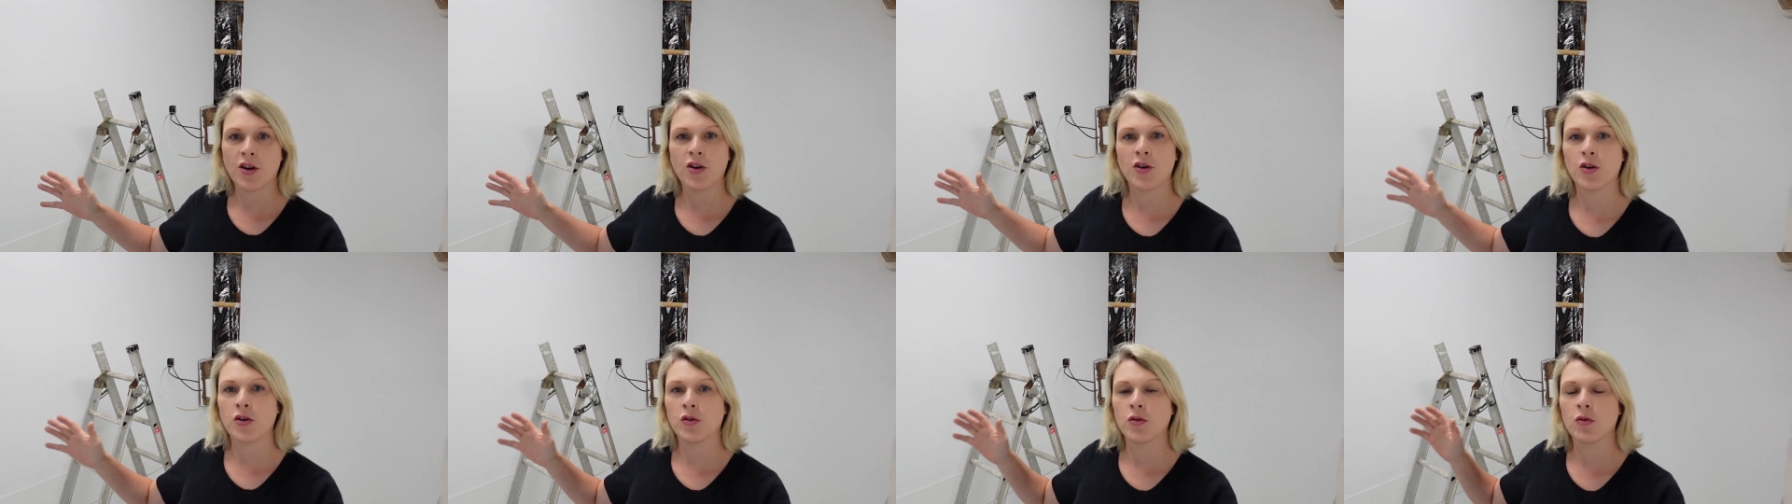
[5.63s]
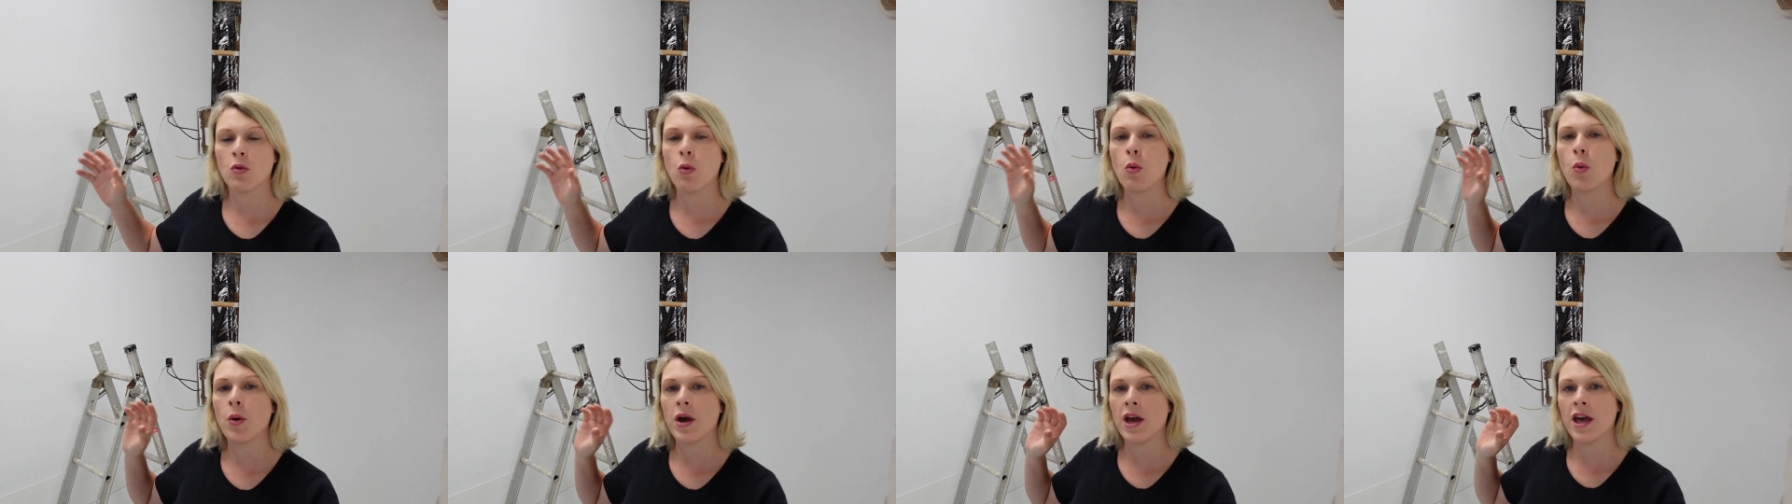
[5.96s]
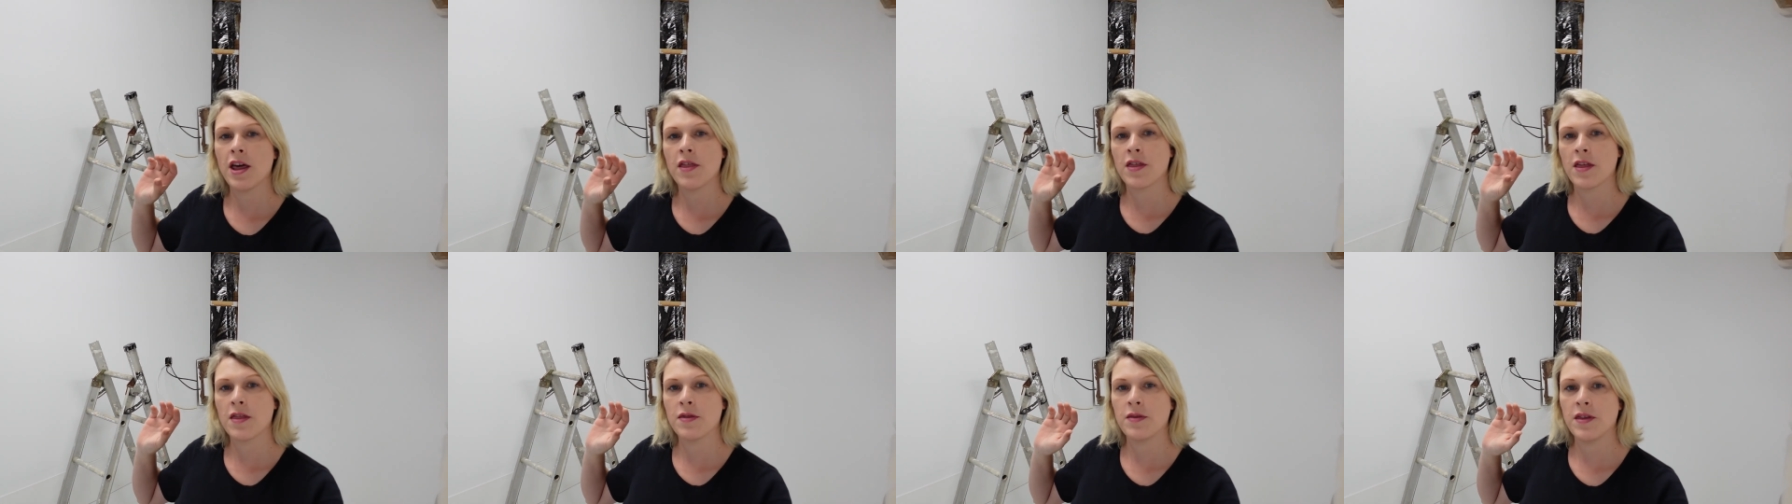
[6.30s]
on
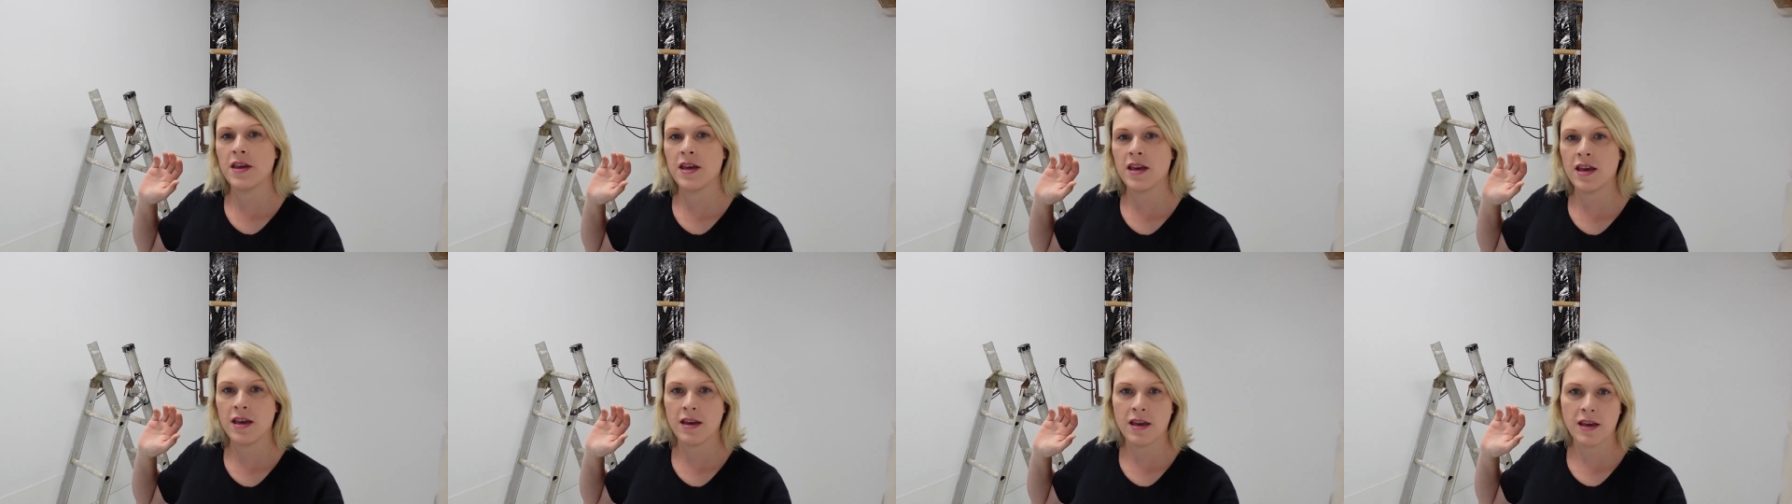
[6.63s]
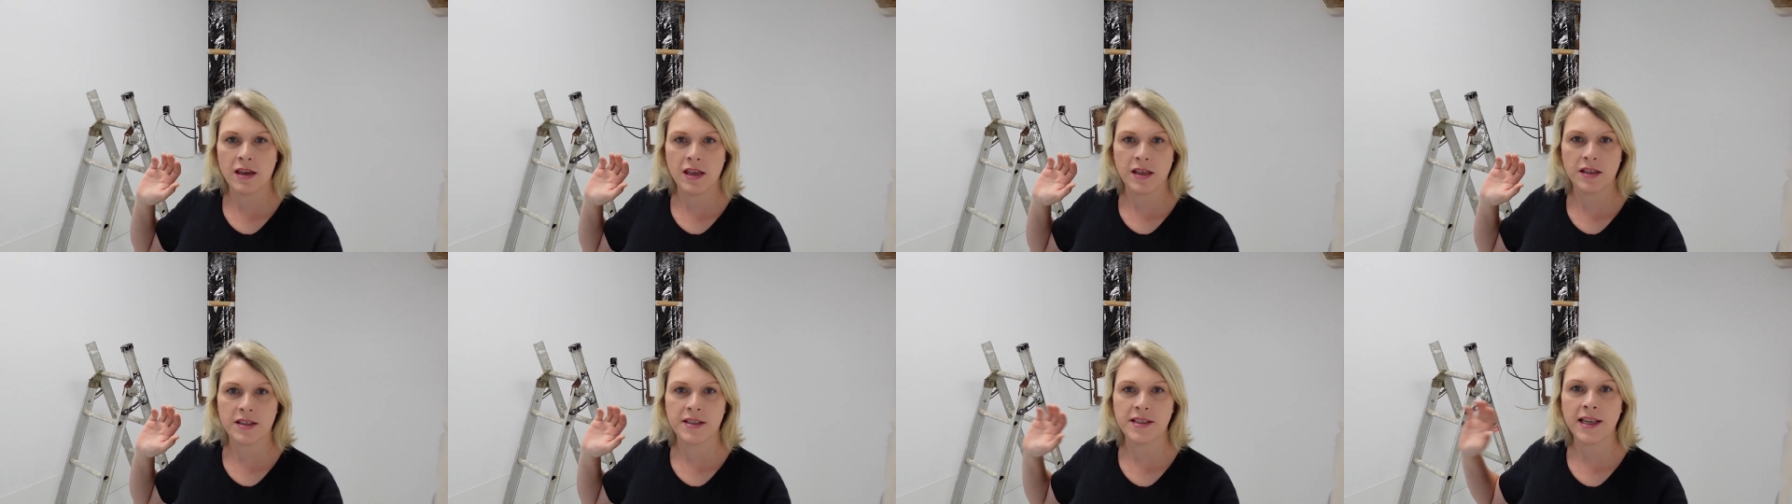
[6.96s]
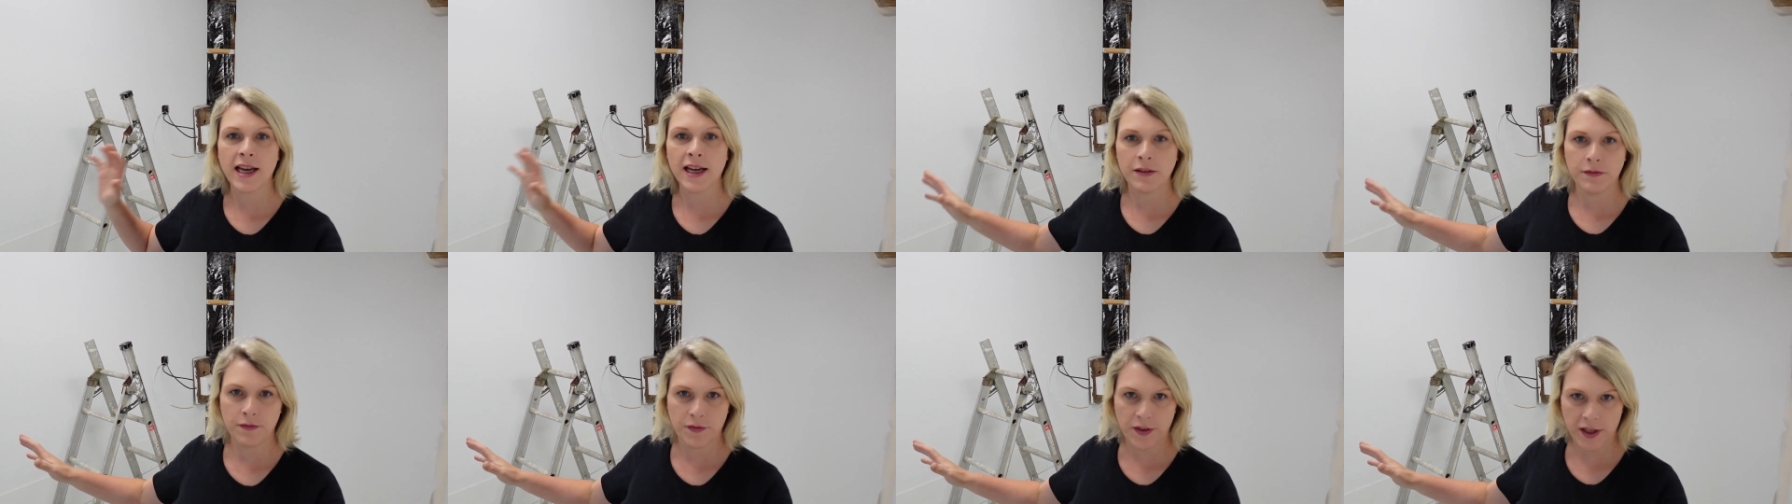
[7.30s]
with the
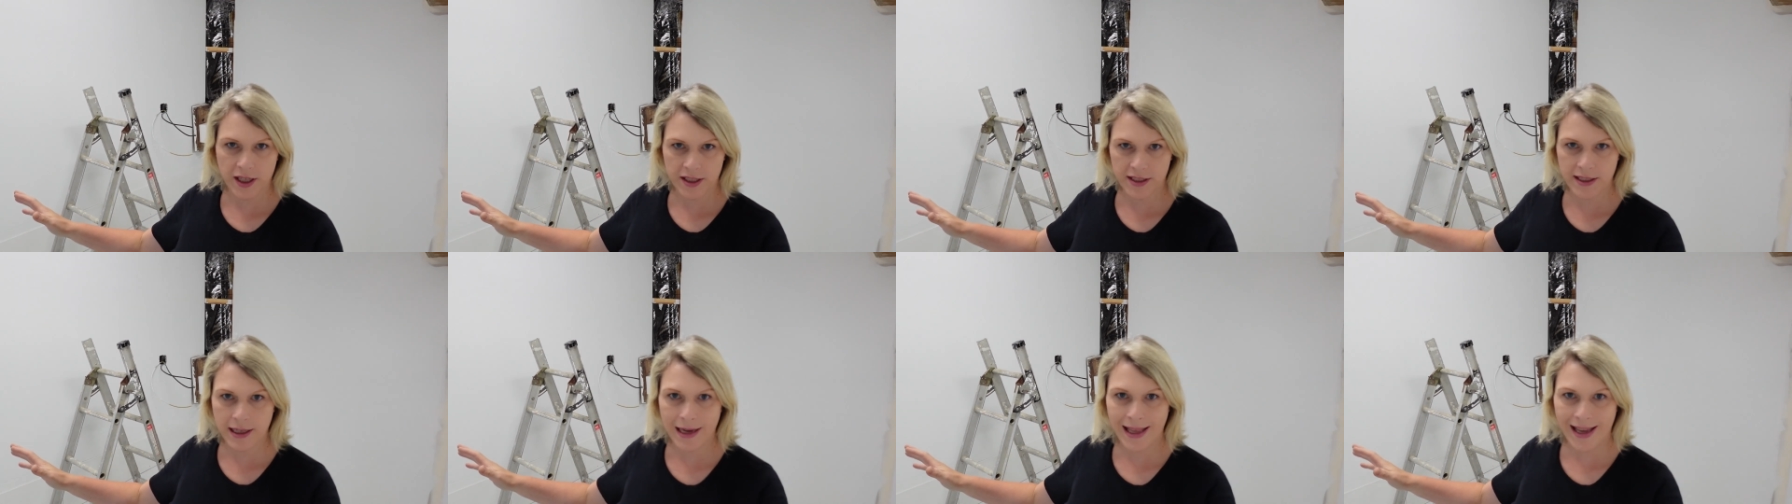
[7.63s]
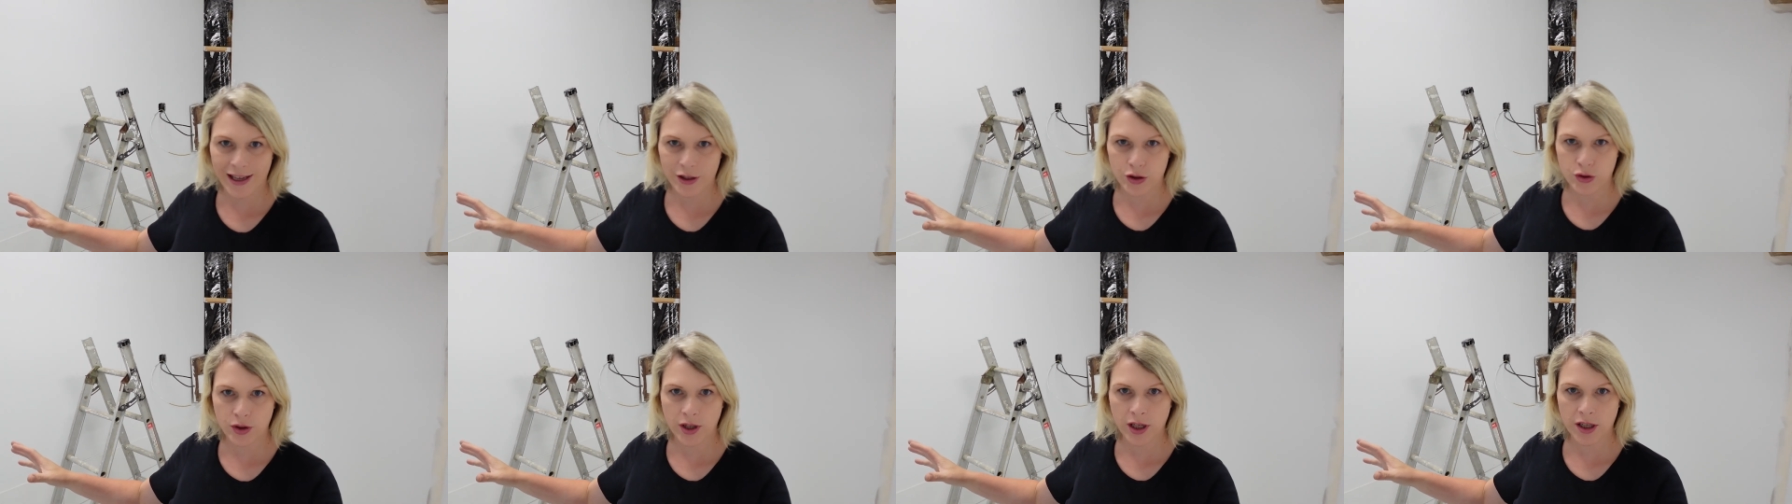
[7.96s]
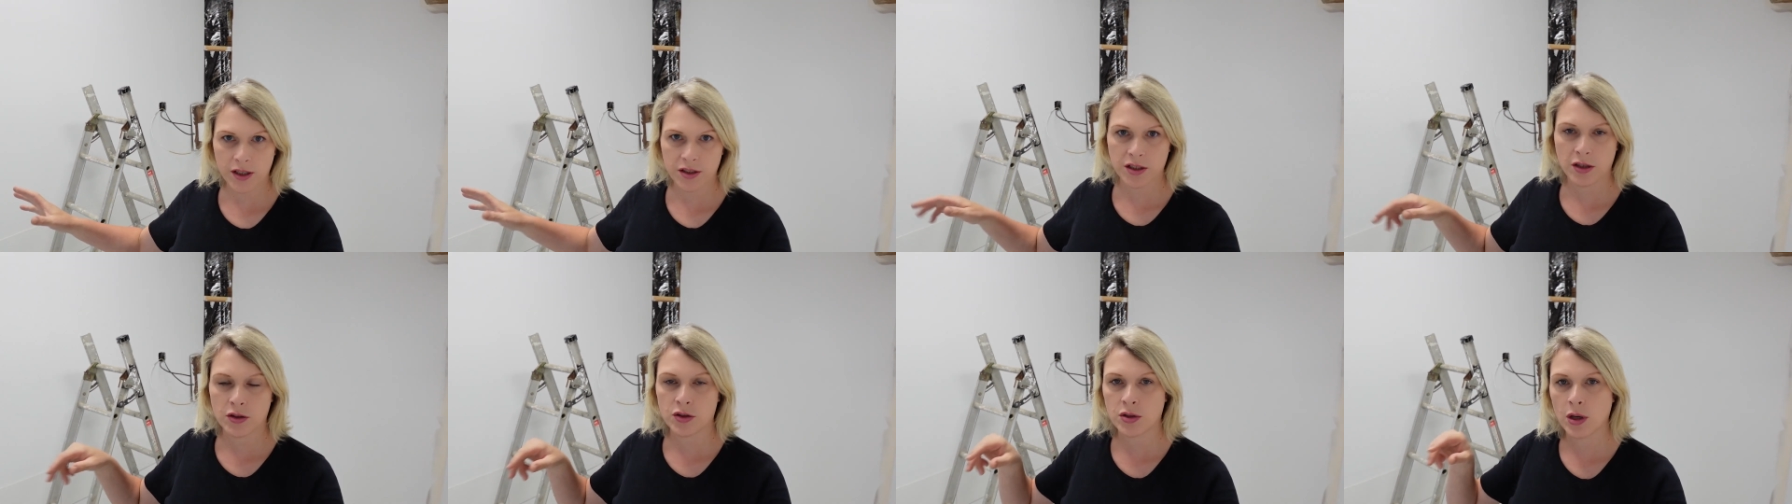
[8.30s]
second fix electrics.